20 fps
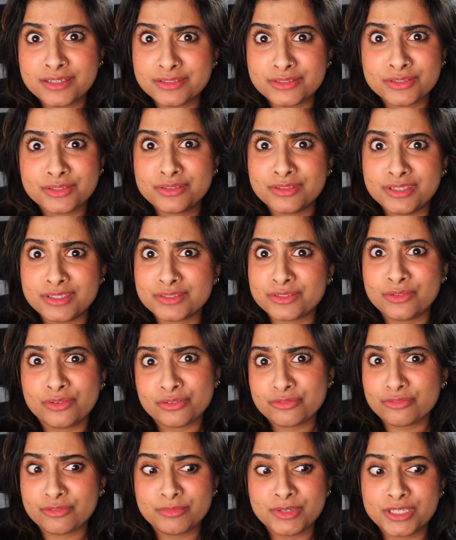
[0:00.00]
it took this
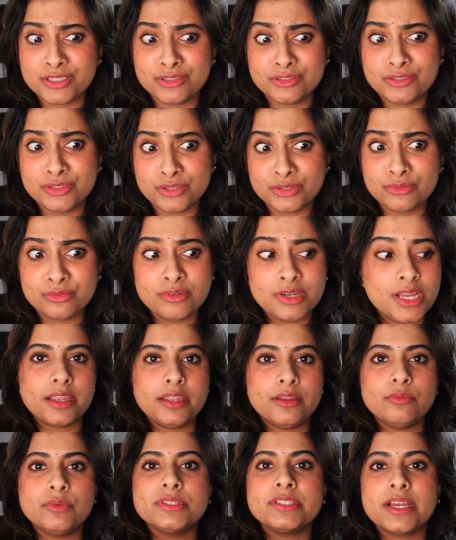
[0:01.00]
long for me to do.
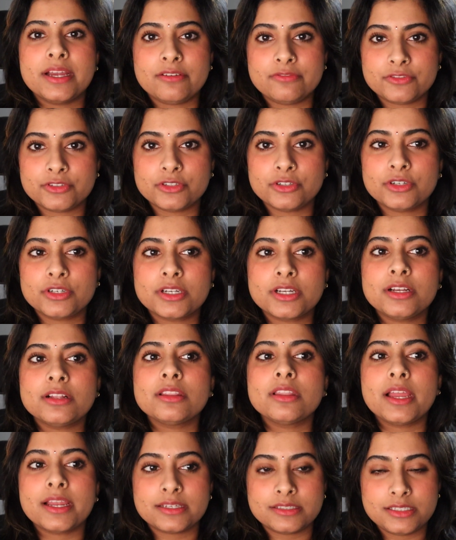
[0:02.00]
It was after
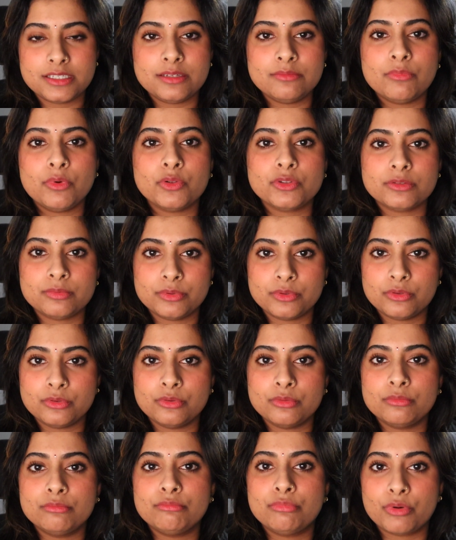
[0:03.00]
collecting
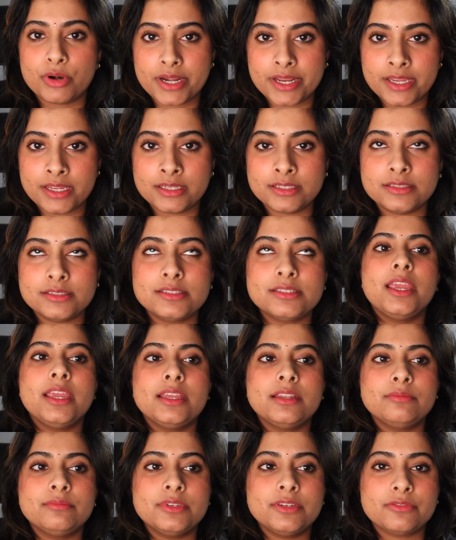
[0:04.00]
multiple brands
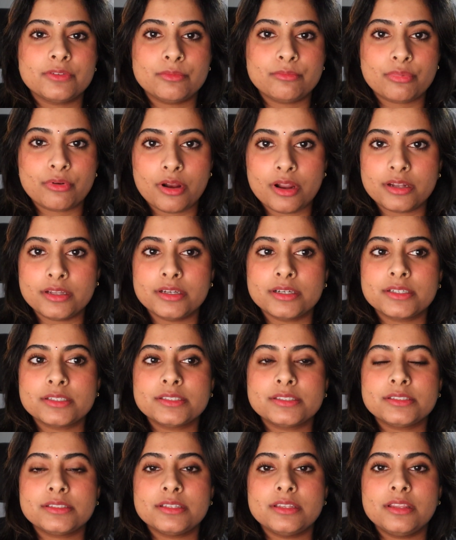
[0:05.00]
and different
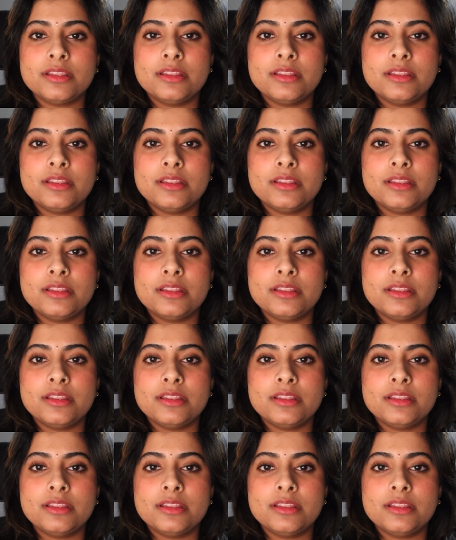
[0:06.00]
products